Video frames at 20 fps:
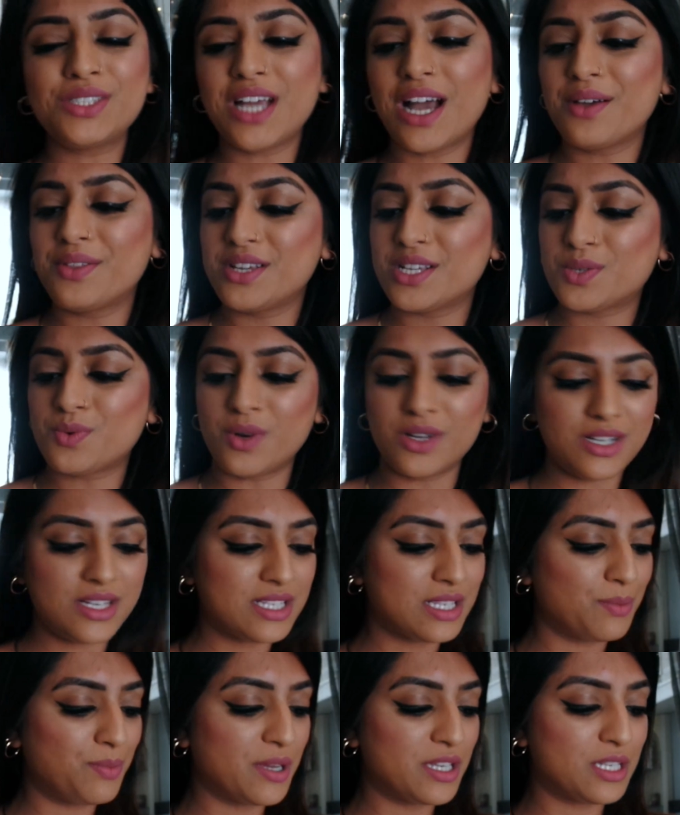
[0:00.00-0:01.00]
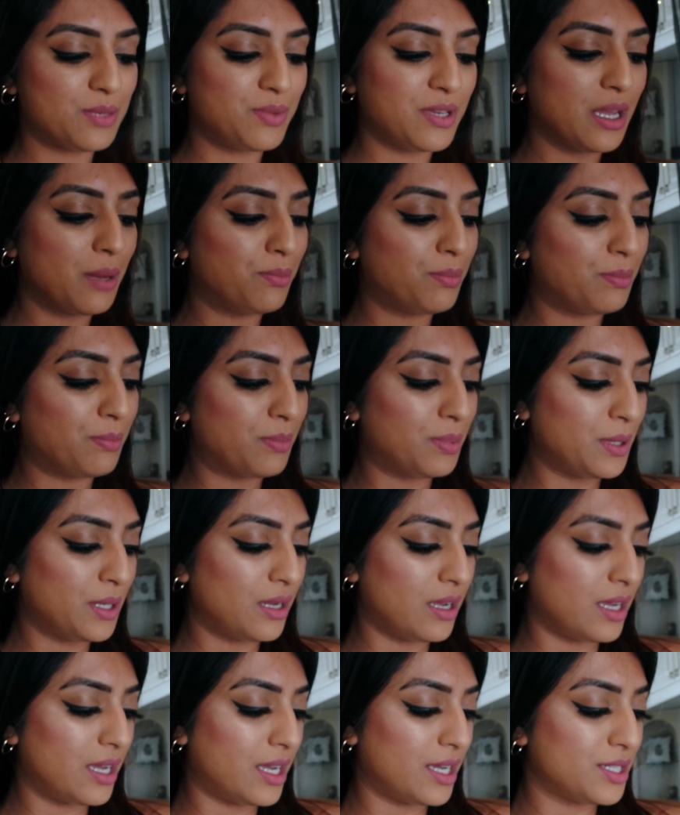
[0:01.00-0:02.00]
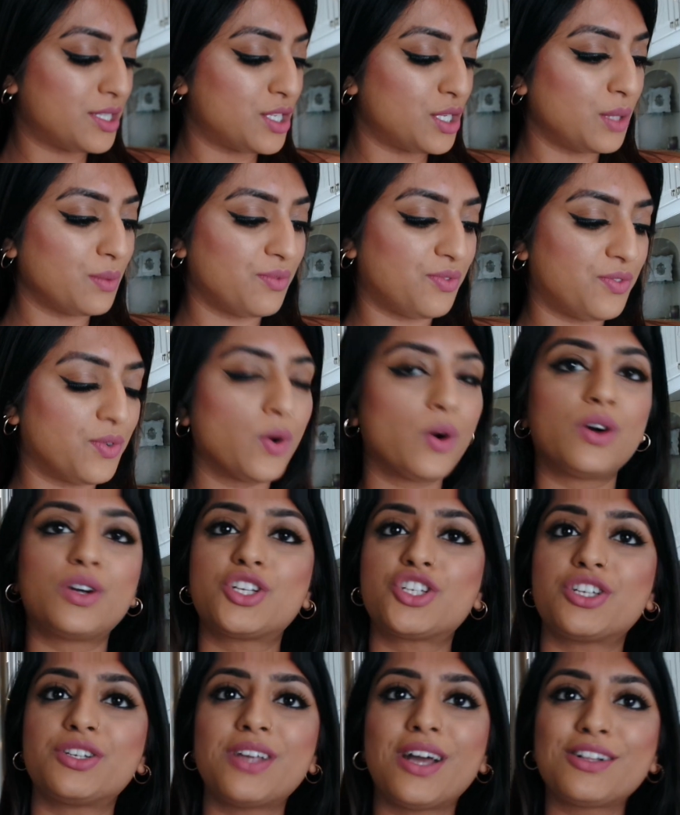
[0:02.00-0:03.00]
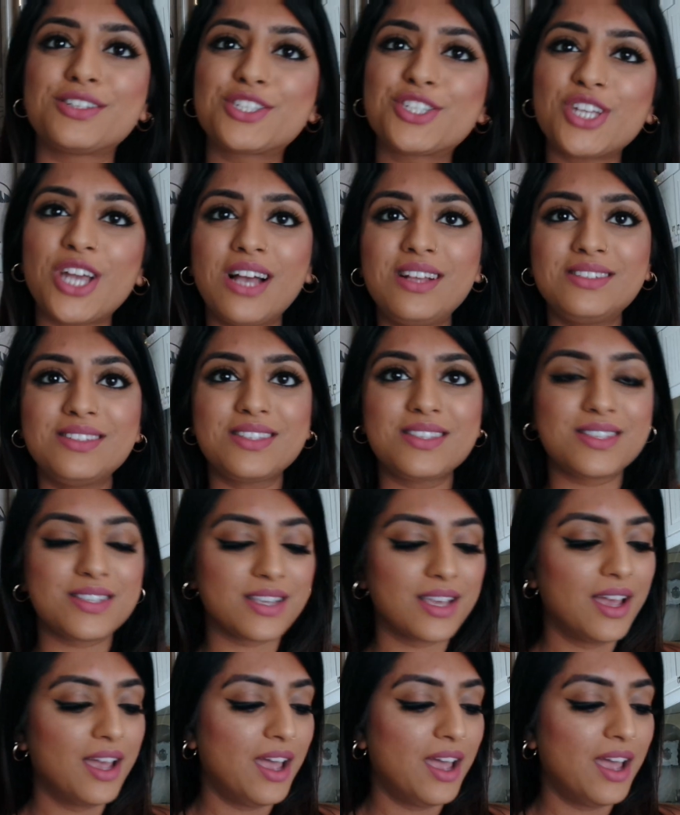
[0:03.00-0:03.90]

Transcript: Now this one is supposed to be a dupe for Chanel Chance.